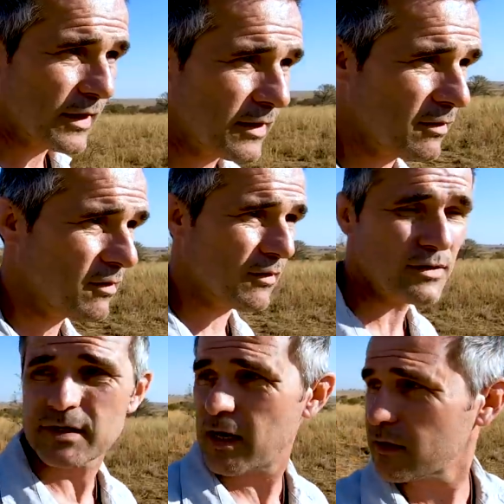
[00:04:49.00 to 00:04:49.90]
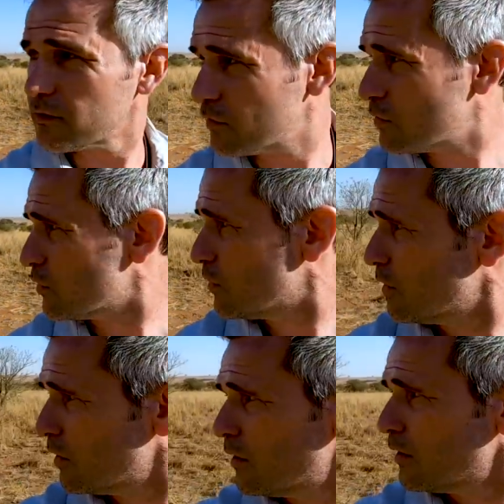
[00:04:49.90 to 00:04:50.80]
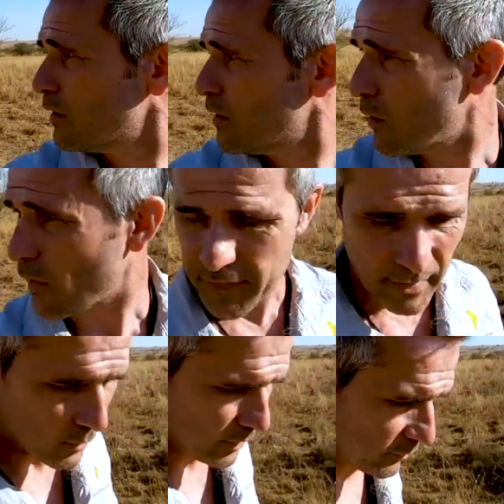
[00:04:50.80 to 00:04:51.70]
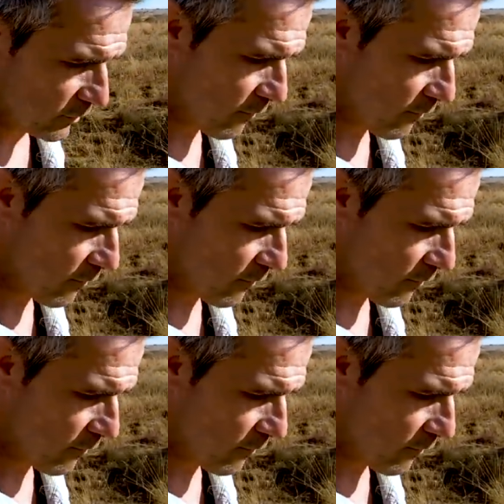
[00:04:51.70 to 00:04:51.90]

they are entitled to do what they want.